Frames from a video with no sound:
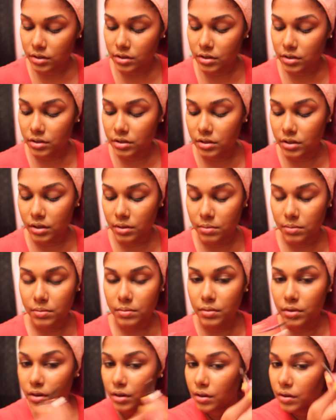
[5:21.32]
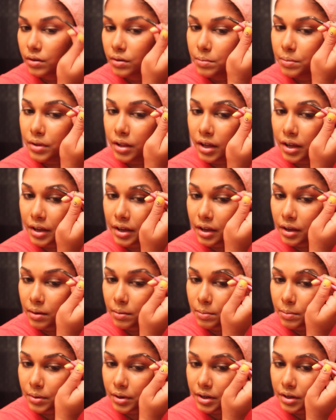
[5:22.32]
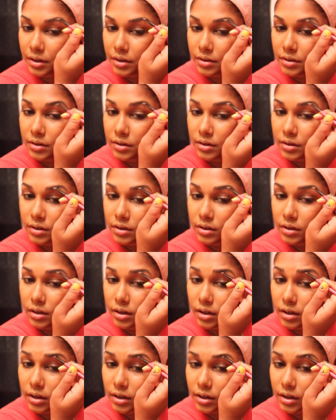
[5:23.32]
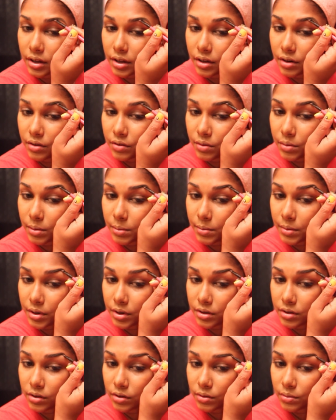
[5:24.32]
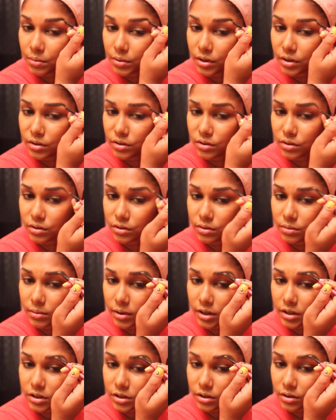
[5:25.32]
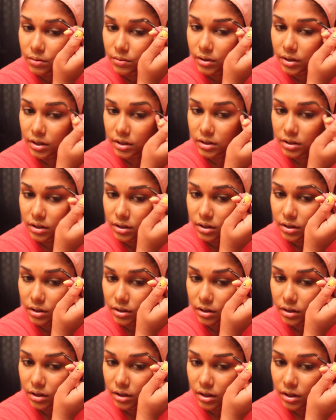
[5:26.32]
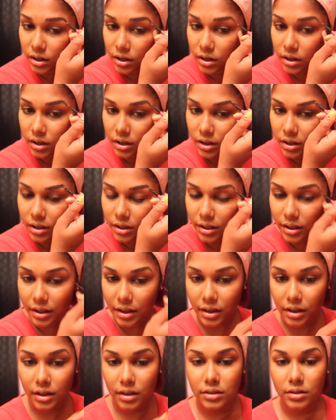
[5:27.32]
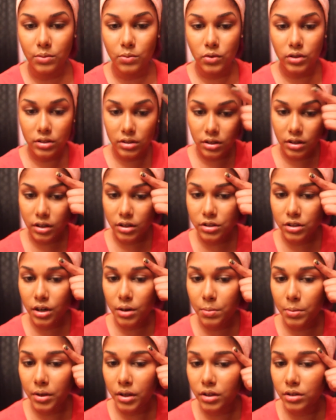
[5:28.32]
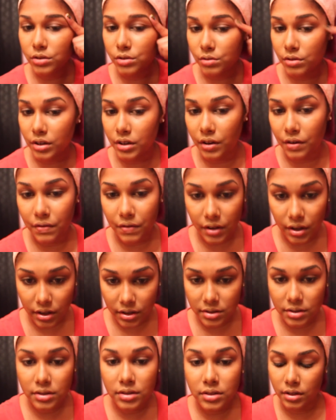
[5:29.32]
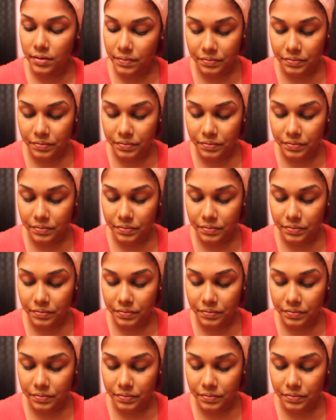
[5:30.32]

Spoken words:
Just keep, you know, applying, but again, remember, don't put too much. You don't want it to look like someone took a Sharpie and drew on your face.